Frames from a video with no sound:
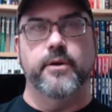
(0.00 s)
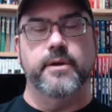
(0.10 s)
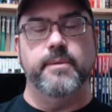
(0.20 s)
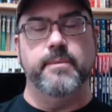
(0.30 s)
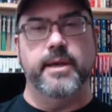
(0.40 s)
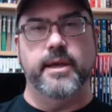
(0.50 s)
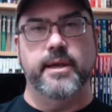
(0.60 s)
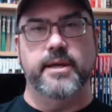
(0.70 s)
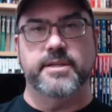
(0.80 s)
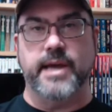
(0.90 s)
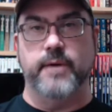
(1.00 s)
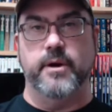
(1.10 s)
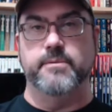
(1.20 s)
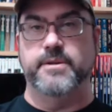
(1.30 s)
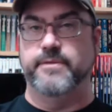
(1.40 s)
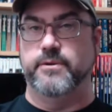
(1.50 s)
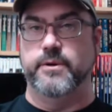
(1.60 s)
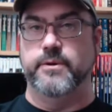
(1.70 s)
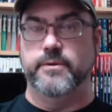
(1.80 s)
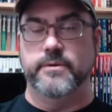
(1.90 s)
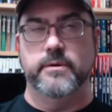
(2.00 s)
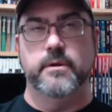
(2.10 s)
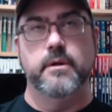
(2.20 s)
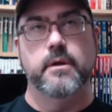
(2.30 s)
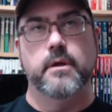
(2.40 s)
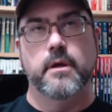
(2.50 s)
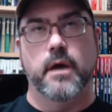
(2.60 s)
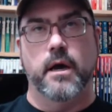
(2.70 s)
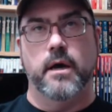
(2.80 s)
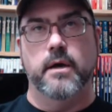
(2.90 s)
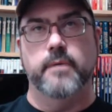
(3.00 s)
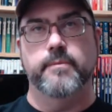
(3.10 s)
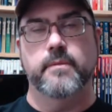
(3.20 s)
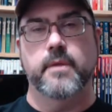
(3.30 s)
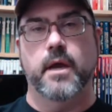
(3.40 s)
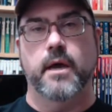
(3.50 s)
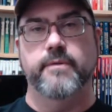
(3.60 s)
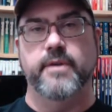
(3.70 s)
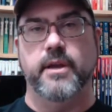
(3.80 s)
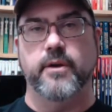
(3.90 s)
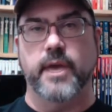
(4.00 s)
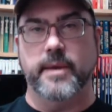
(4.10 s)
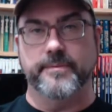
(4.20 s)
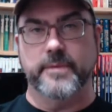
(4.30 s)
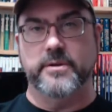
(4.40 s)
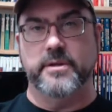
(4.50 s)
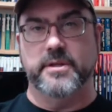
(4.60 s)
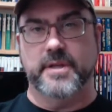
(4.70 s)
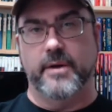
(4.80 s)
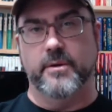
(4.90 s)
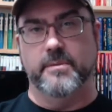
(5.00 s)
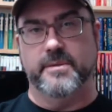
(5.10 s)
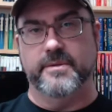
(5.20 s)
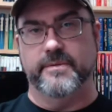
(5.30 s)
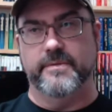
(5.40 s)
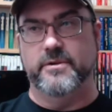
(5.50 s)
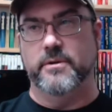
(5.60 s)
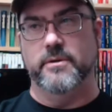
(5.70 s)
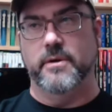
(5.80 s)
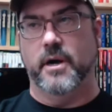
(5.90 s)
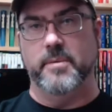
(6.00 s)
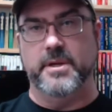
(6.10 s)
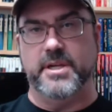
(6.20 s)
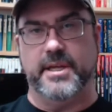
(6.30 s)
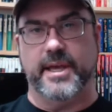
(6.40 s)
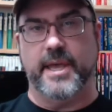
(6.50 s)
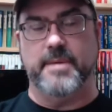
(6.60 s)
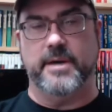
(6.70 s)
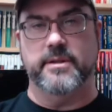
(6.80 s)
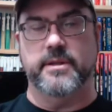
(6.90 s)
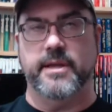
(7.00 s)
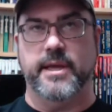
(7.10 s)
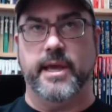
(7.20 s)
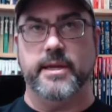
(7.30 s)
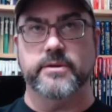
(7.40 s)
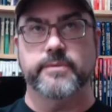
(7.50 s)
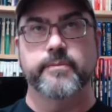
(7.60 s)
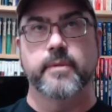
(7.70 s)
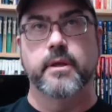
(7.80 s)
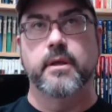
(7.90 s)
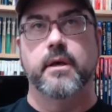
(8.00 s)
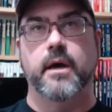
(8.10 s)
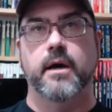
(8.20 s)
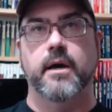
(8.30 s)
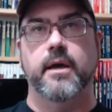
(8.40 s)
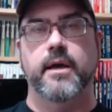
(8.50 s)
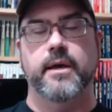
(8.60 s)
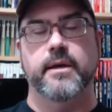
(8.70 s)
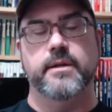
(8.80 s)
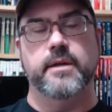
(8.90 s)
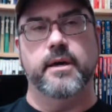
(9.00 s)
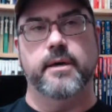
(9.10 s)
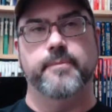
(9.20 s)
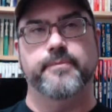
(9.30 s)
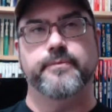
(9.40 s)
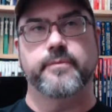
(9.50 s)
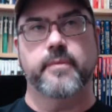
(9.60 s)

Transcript: going to be making a Sky Realms of Darun video game using the Sky Realms of Darun RPG that came out in the 80s.